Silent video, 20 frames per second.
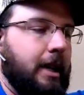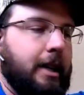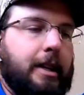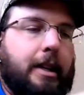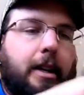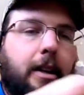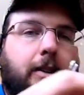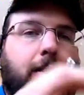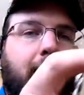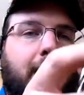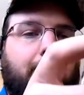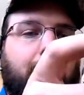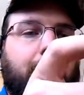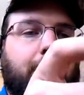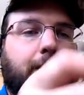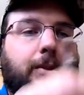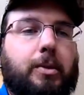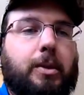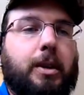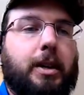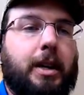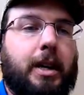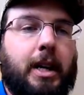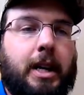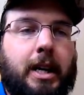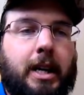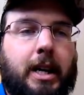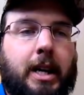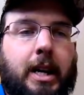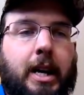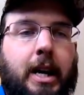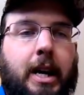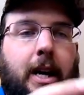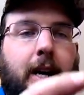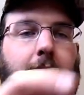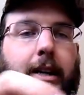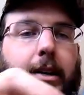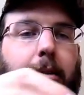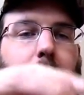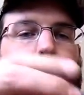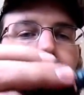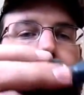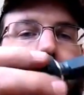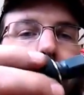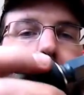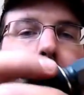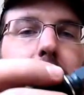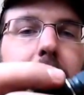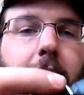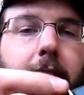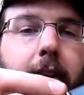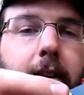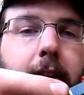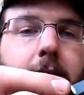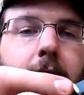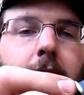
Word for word: you grab a new one and you put it on there.